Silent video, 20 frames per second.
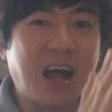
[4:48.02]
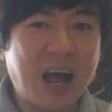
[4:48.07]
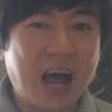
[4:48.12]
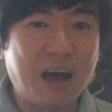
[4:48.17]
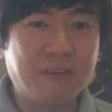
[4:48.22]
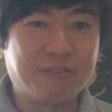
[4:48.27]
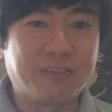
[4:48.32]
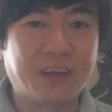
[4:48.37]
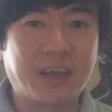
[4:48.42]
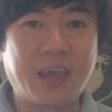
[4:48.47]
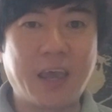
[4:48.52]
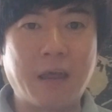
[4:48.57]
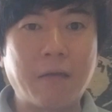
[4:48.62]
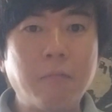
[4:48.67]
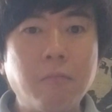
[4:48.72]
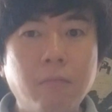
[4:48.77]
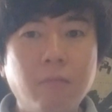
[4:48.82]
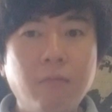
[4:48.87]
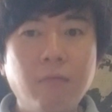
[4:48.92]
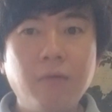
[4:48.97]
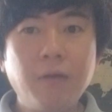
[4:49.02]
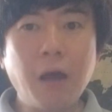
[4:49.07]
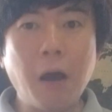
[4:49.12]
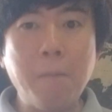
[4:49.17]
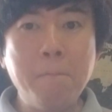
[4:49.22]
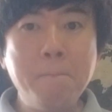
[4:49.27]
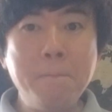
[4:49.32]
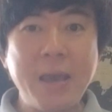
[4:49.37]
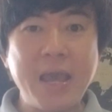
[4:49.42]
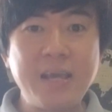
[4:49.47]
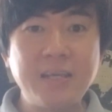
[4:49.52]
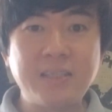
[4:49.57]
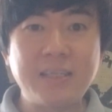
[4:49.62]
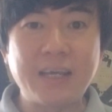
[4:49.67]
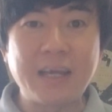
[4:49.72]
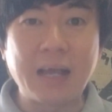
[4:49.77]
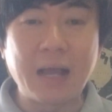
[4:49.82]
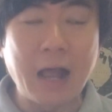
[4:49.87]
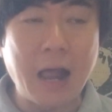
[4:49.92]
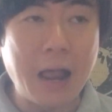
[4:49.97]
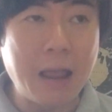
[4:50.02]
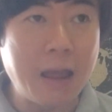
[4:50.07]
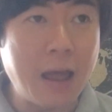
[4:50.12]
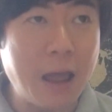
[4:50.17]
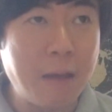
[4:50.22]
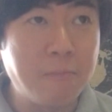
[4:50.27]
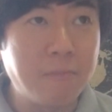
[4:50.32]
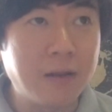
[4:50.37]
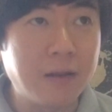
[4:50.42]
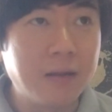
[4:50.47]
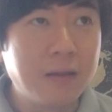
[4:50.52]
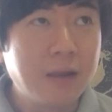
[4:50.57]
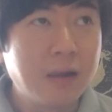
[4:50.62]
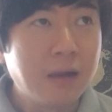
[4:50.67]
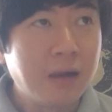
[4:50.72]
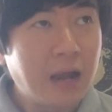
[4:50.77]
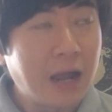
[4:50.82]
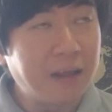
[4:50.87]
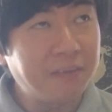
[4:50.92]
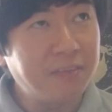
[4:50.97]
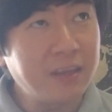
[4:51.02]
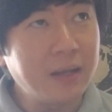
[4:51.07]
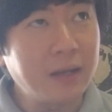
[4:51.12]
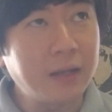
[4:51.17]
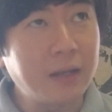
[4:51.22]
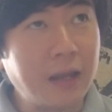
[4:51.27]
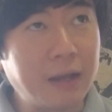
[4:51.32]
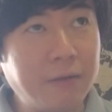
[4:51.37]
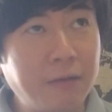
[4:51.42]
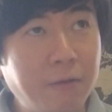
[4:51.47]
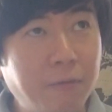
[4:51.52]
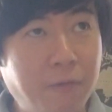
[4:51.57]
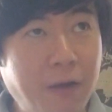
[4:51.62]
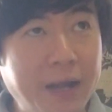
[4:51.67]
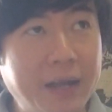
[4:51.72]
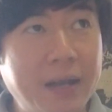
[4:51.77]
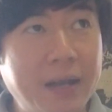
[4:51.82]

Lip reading: halved again. Amazing. I think right